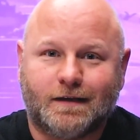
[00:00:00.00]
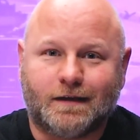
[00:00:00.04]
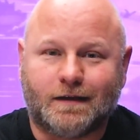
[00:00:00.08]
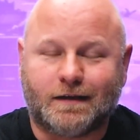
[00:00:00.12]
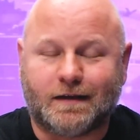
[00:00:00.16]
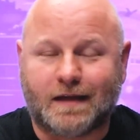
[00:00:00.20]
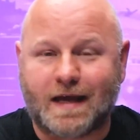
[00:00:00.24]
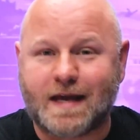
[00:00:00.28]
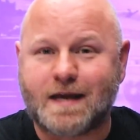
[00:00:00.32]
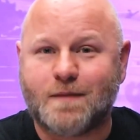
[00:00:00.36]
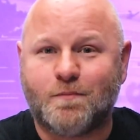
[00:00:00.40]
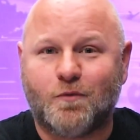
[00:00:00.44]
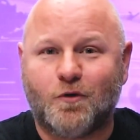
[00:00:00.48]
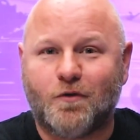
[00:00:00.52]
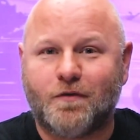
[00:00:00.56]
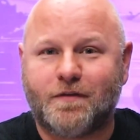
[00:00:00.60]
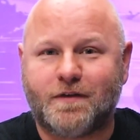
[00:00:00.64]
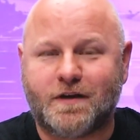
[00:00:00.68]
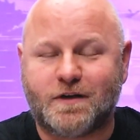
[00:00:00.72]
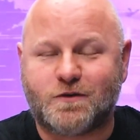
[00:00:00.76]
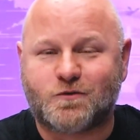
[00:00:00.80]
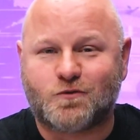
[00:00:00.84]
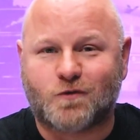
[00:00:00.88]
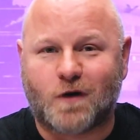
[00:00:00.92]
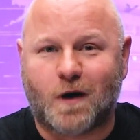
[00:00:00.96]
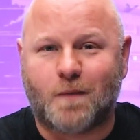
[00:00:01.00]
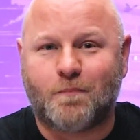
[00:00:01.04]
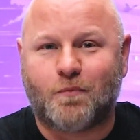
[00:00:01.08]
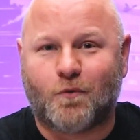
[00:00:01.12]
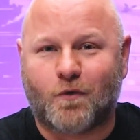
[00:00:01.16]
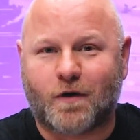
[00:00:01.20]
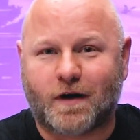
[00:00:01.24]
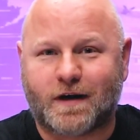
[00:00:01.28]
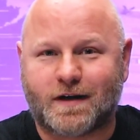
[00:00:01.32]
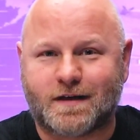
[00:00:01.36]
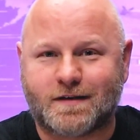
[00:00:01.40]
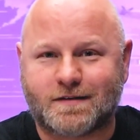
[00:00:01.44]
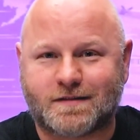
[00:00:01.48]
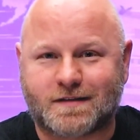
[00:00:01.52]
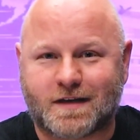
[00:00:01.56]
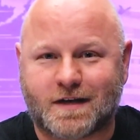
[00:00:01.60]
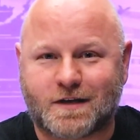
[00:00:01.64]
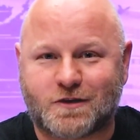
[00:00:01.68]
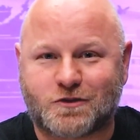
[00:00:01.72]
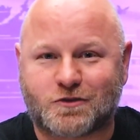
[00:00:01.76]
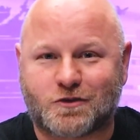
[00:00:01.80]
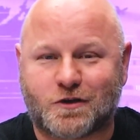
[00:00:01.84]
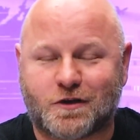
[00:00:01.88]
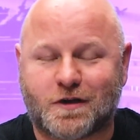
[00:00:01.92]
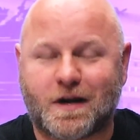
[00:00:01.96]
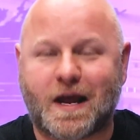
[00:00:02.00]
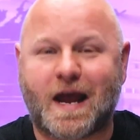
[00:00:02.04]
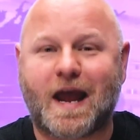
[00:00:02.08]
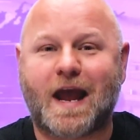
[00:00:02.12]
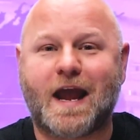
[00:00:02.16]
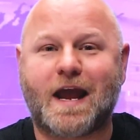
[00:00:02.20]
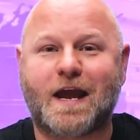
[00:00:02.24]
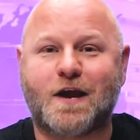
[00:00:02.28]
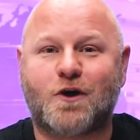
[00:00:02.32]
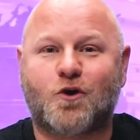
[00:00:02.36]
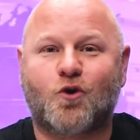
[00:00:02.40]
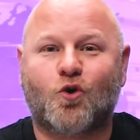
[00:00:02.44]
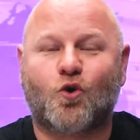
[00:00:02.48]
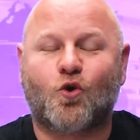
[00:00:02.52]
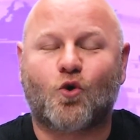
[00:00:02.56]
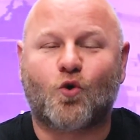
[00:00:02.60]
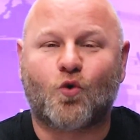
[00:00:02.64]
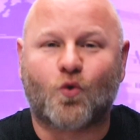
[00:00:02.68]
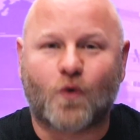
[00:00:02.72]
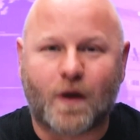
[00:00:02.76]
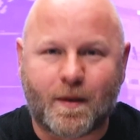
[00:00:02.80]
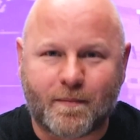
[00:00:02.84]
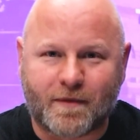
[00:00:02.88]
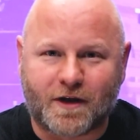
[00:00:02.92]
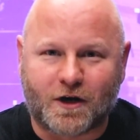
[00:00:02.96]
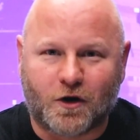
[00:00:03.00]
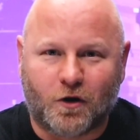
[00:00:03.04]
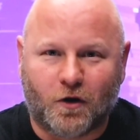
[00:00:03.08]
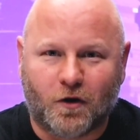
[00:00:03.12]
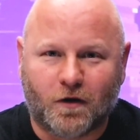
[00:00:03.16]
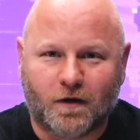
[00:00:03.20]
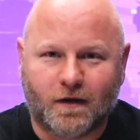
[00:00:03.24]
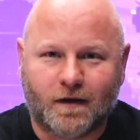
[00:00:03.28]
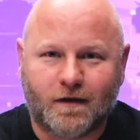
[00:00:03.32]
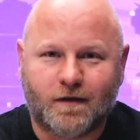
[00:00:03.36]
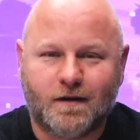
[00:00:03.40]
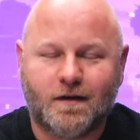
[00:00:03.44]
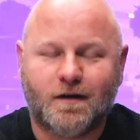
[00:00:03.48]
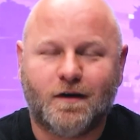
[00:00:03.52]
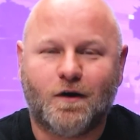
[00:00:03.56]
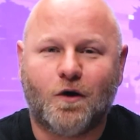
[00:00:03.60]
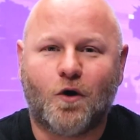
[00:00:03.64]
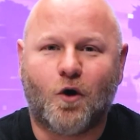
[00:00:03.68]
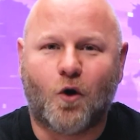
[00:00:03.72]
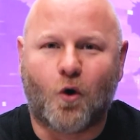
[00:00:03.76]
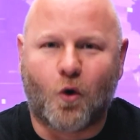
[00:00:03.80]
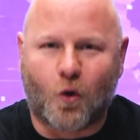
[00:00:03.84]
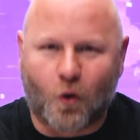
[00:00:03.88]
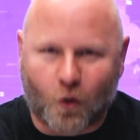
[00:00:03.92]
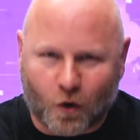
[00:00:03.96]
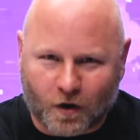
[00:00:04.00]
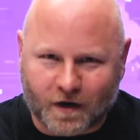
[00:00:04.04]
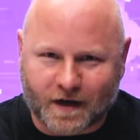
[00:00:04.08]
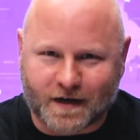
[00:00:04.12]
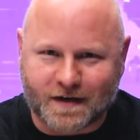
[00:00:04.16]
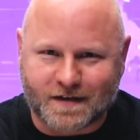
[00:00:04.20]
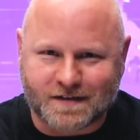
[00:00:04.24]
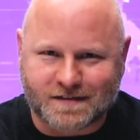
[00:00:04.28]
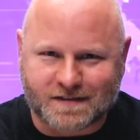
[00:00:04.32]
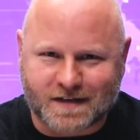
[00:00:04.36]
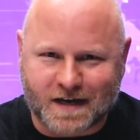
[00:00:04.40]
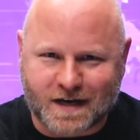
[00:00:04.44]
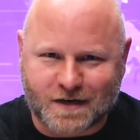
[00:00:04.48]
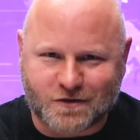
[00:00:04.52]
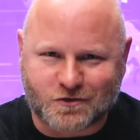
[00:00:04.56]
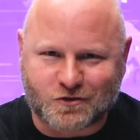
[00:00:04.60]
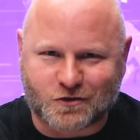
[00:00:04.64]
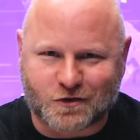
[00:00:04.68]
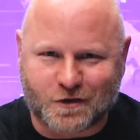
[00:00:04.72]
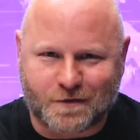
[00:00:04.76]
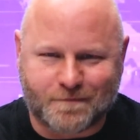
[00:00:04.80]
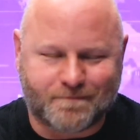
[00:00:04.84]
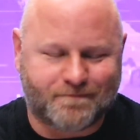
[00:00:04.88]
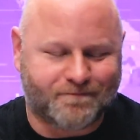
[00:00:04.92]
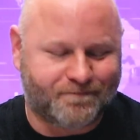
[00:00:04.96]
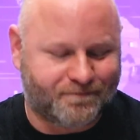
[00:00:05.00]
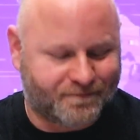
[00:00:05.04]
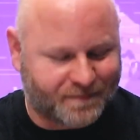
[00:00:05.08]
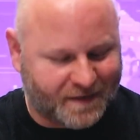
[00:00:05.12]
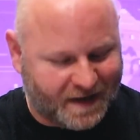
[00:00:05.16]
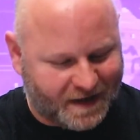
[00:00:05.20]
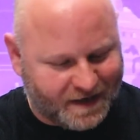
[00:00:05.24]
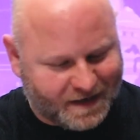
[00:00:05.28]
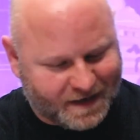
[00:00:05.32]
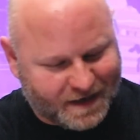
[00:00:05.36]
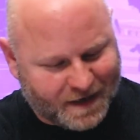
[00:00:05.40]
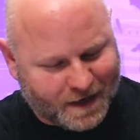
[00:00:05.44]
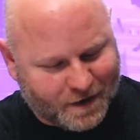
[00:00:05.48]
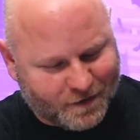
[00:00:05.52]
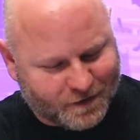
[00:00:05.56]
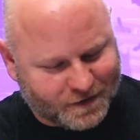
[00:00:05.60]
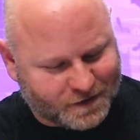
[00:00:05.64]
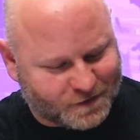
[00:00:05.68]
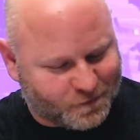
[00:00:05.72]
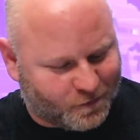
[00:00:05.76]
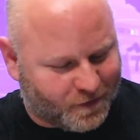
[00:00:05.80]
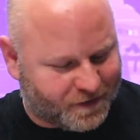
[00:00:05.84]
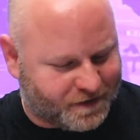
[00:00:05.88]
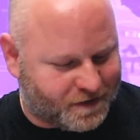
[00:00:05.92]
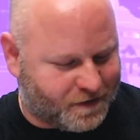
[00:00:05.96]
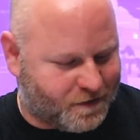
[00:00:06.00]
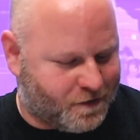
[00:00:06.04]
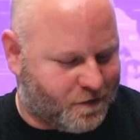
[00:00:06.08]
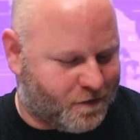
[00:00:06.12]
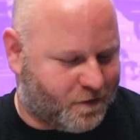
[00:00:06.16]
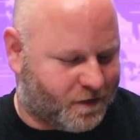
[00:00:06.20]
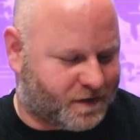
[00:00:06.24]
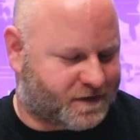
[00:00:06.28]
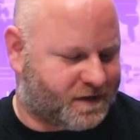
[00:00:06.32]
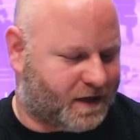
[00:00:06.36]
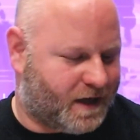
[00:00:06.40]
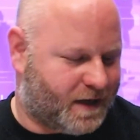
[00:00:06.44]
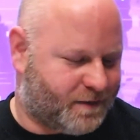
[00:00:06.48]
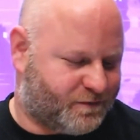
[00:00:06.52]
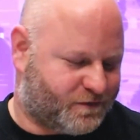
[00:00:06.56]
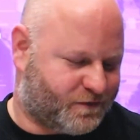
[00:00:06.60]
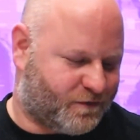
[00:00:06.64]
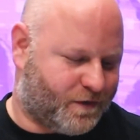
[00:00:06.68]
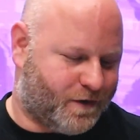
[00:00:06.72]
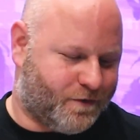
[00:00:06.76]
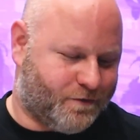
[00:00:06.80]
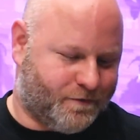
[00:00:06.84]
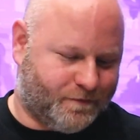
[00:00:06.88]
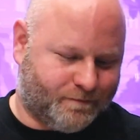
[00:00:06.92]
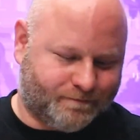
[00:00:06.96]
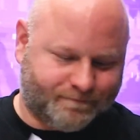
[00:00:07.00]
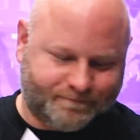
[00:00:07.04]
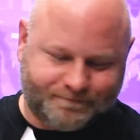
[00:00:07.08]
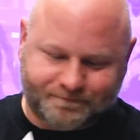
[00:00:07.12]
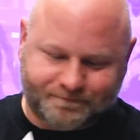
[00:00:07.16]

label the Trump Organization a criminal organization. Here is what the New York Times wrote.